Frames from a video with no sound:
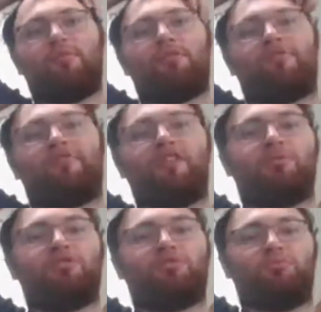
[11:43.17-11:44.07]
The Fiend
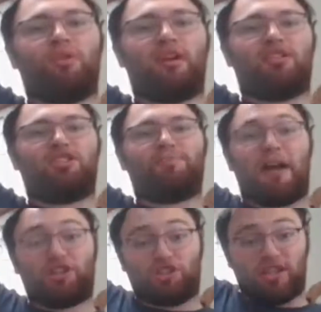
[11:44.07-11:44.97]
was
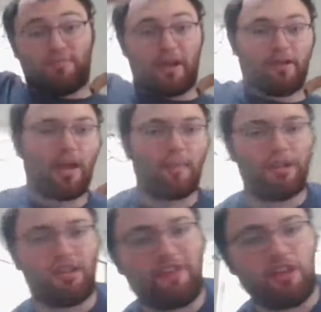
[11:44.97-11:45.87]
especially bad.
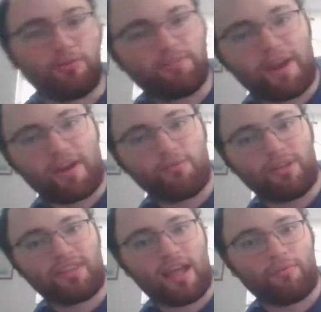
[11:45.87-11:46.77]
The Fiend was buried
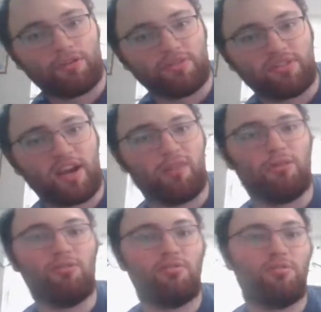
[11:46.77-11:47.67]
with that, which was terrible.